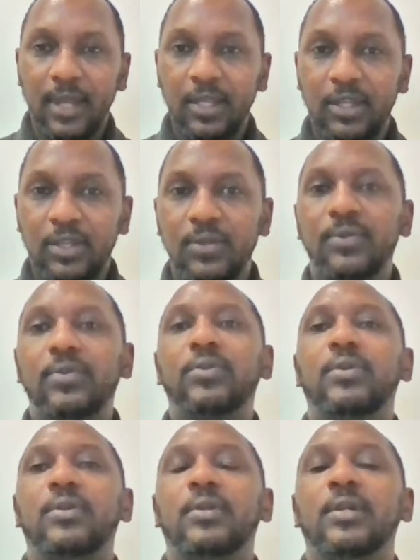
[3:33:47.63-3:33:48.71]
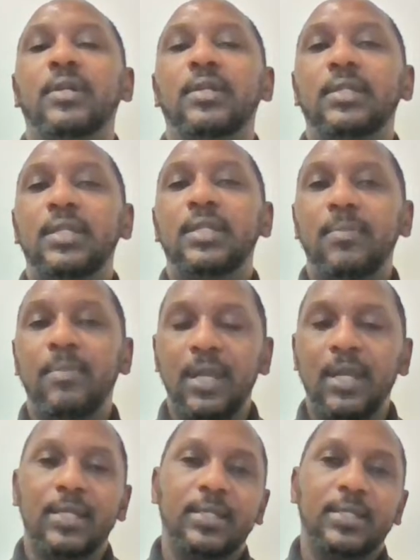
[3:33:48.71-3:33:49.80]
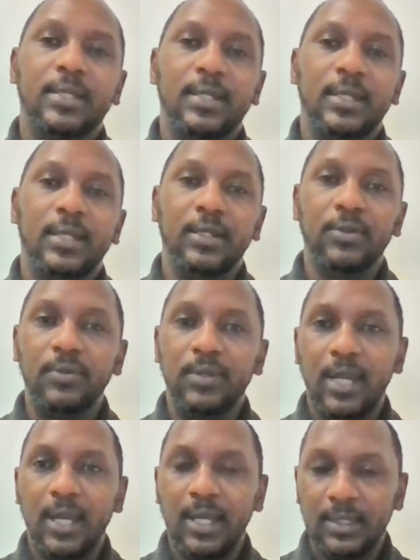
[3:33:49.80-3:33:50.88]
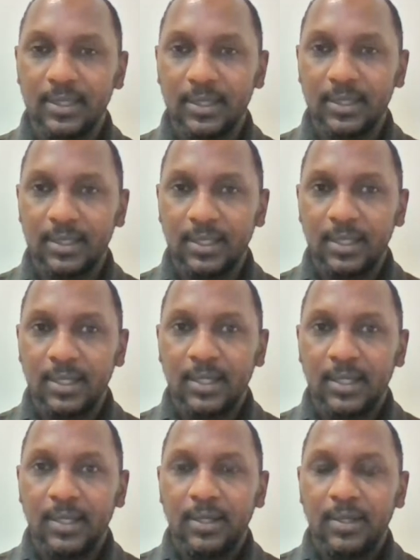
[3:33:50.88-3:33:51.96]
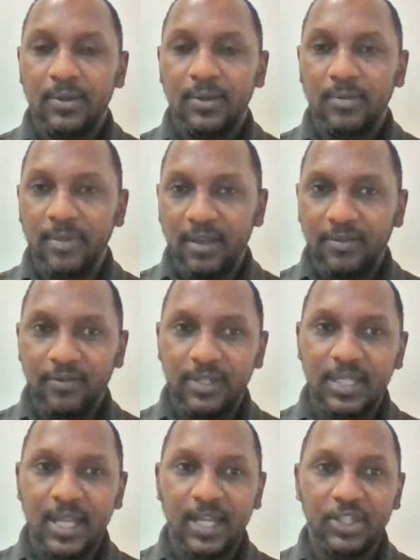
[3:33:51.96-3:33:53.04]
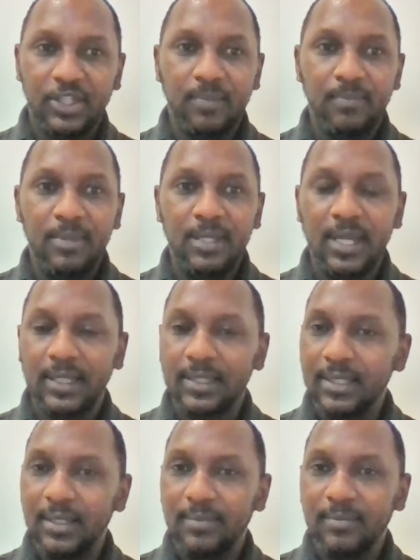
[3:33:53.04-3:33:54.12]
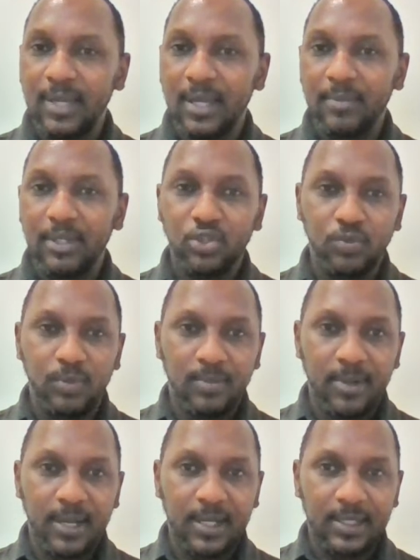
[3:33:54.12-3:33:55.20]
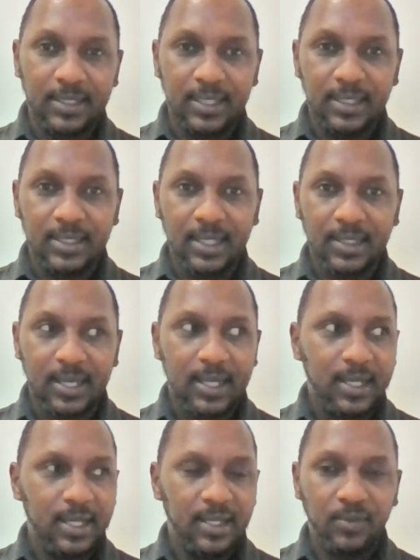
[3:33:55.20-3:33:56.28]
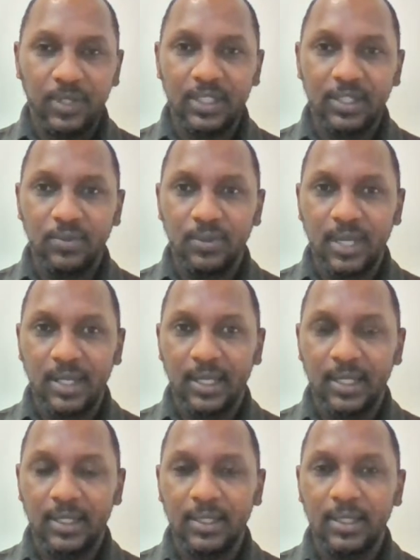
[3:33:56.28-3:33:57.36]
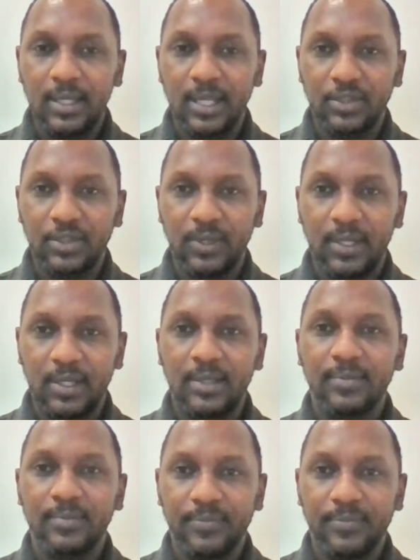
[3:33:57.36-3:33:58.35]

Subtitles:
Thank you. Stay blessed and good night. On behalf of the Sierra Gem Media team, Nami Jumaba, they say tata, and we see you again next week.